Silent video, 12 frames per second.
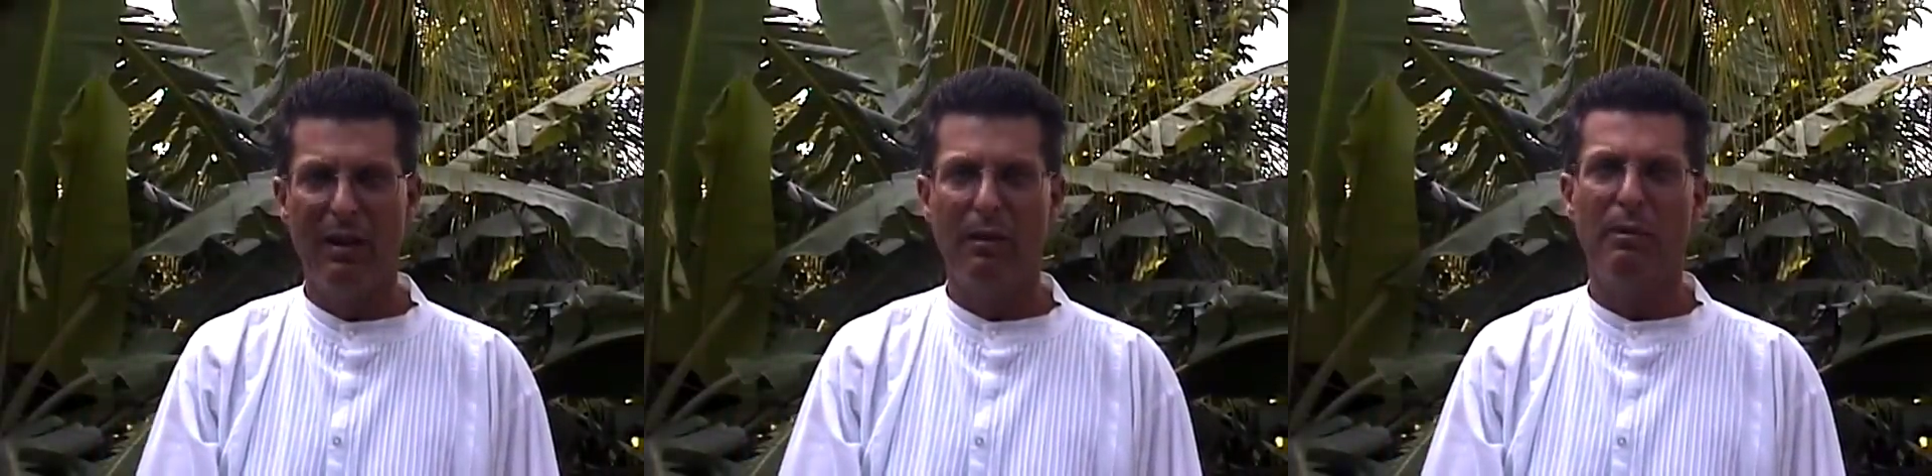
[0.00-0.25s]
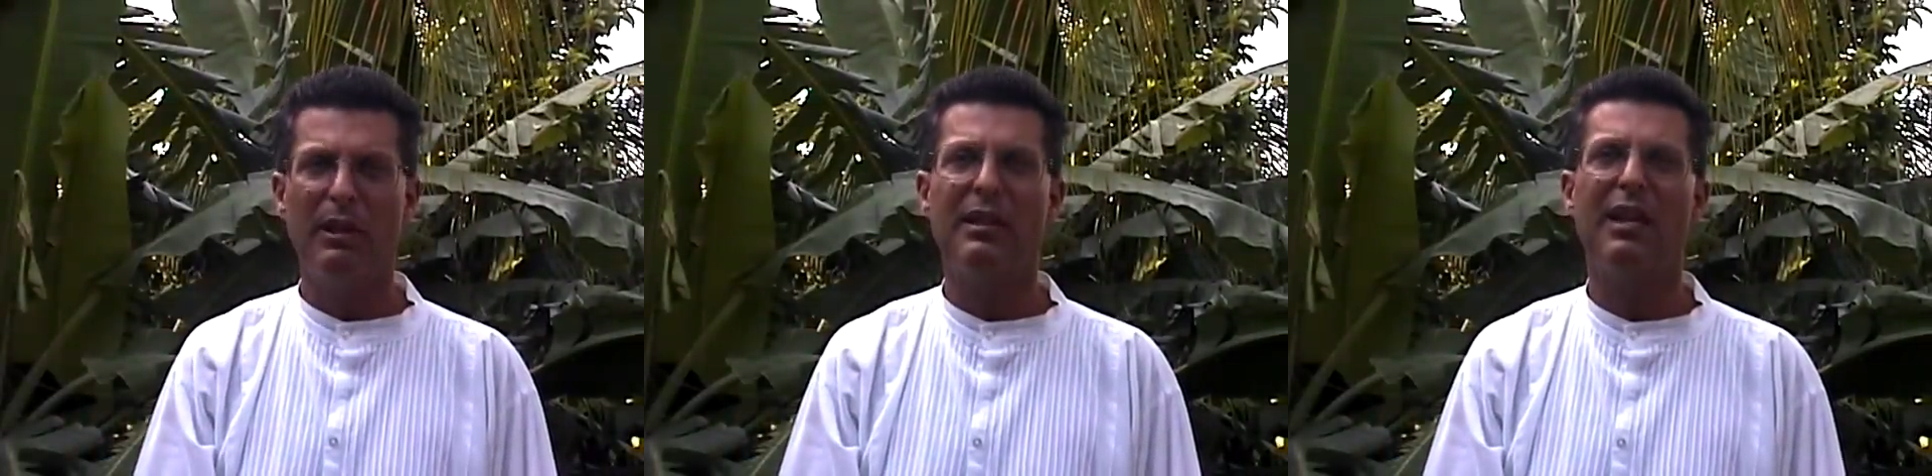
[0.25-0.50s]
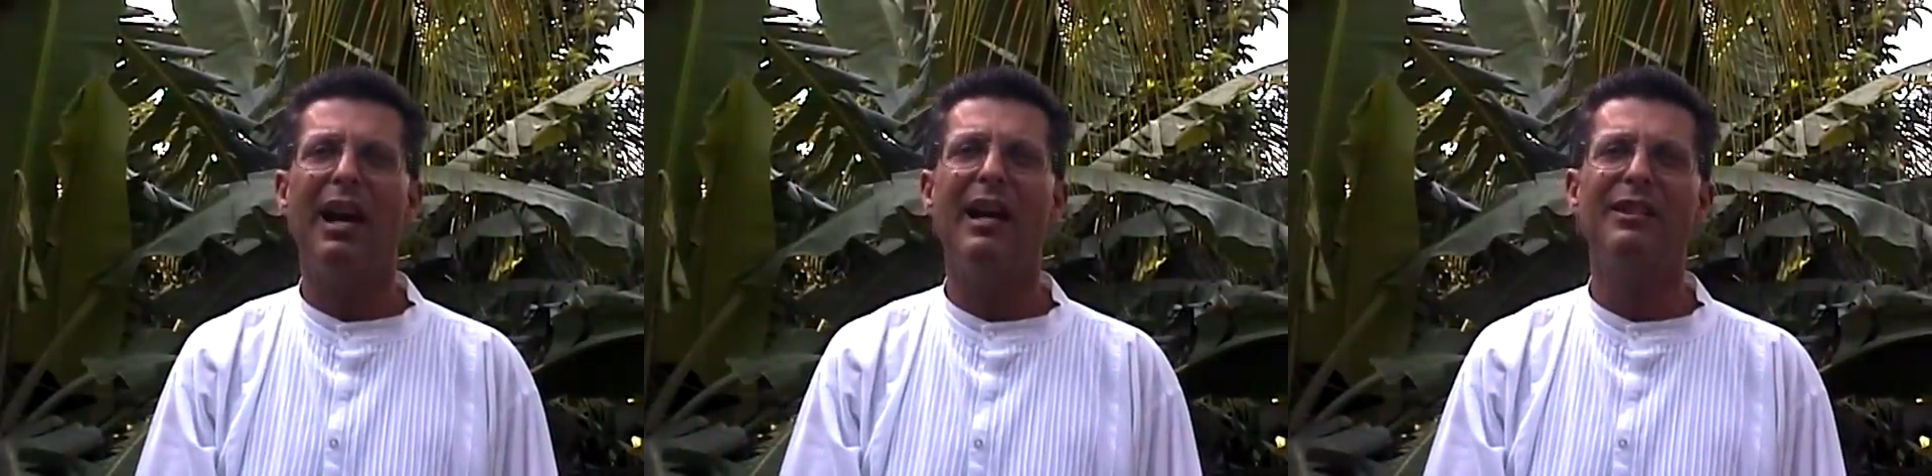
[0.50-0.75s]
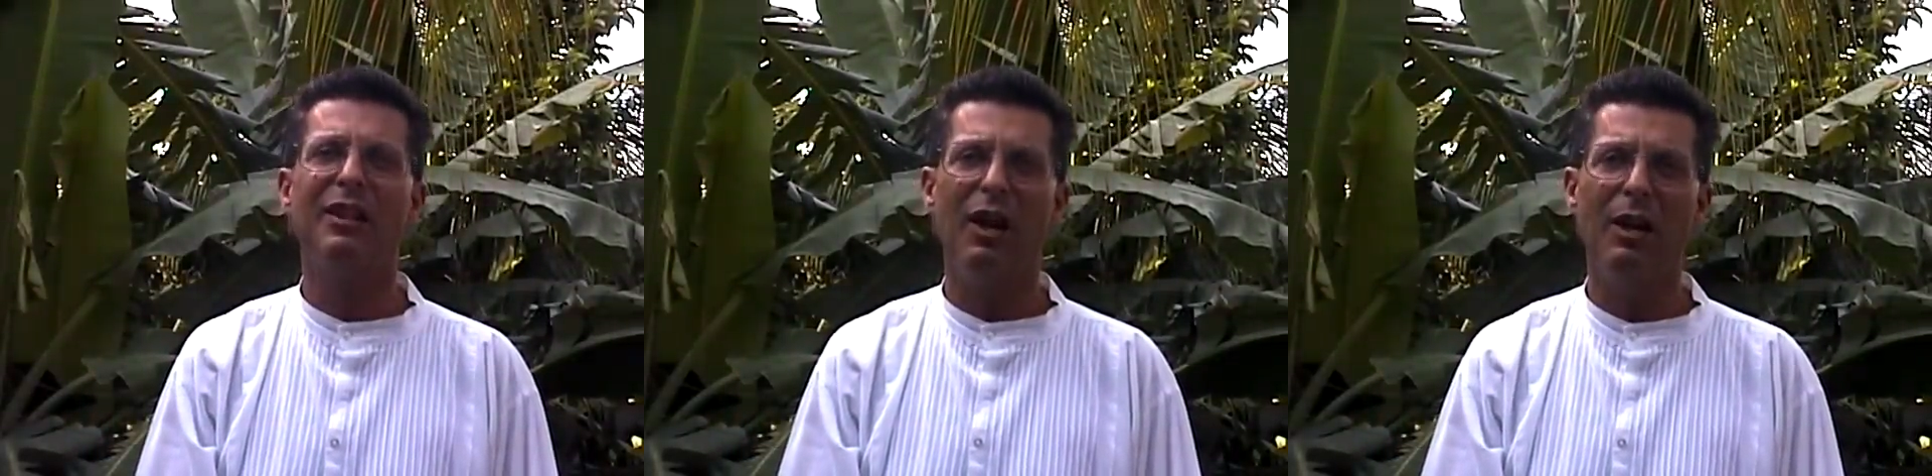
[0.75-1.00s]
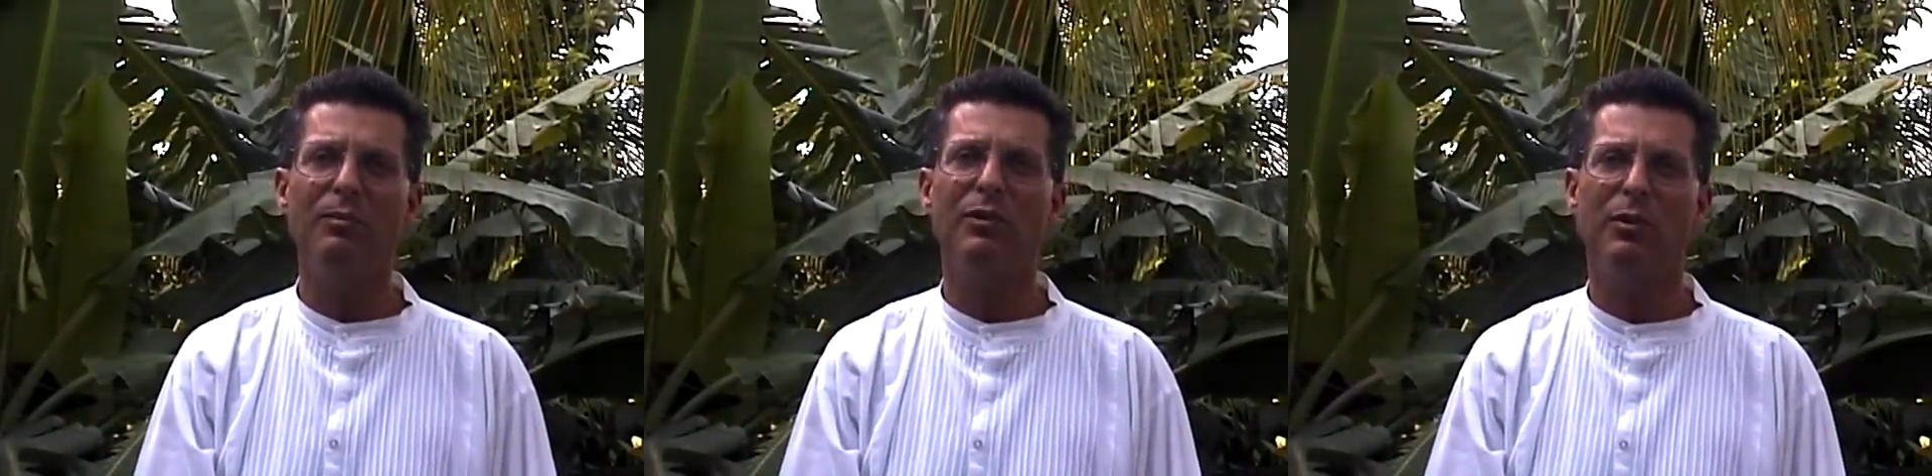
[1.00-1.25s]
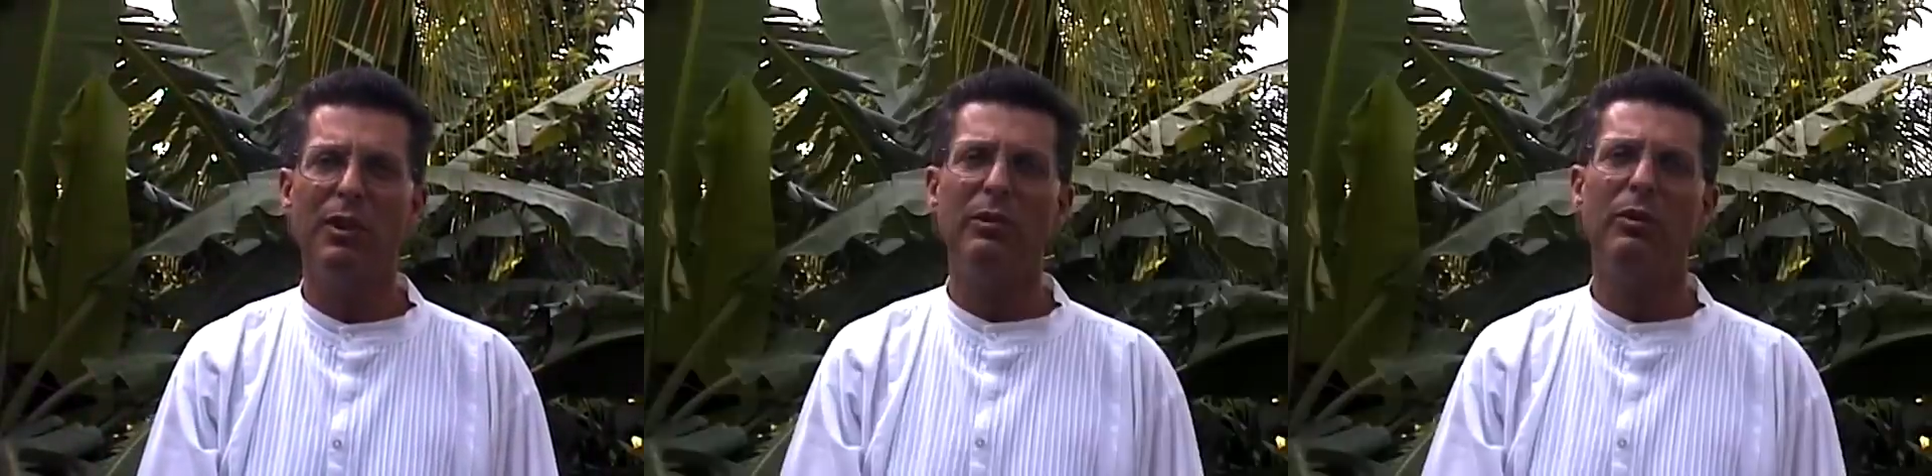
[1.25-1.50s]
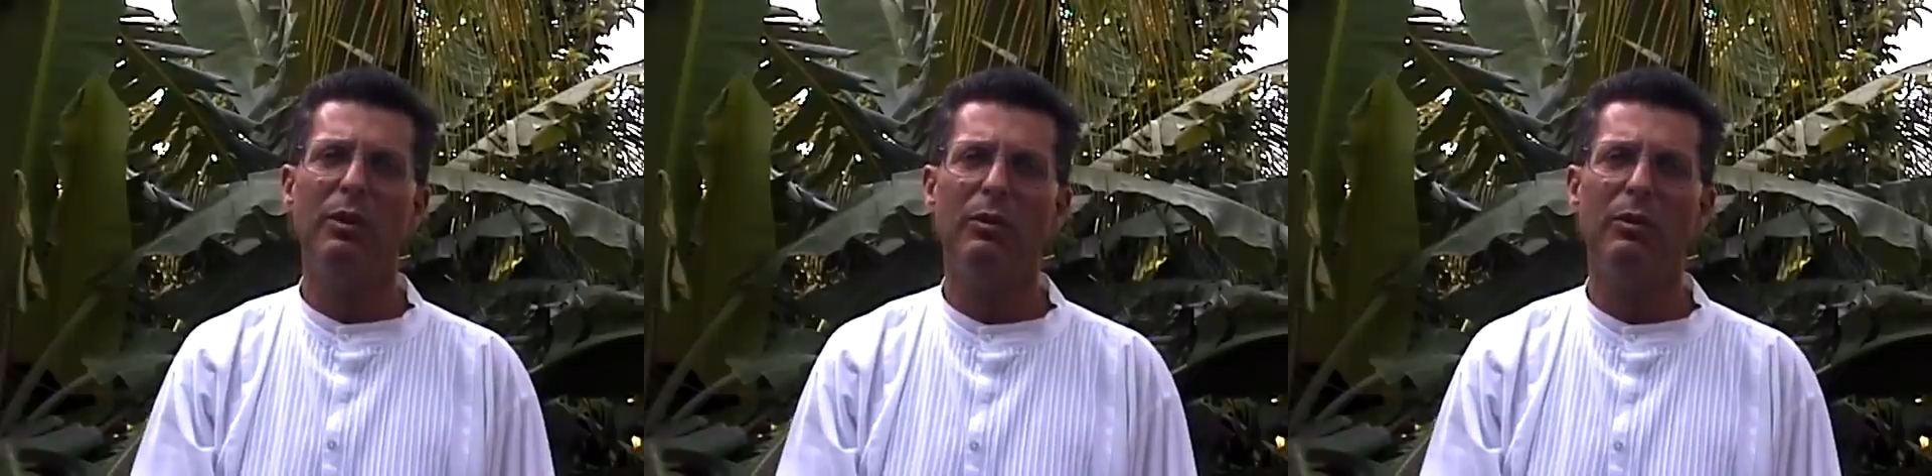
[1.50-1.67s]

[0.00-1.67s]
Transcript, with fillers: But God comes when we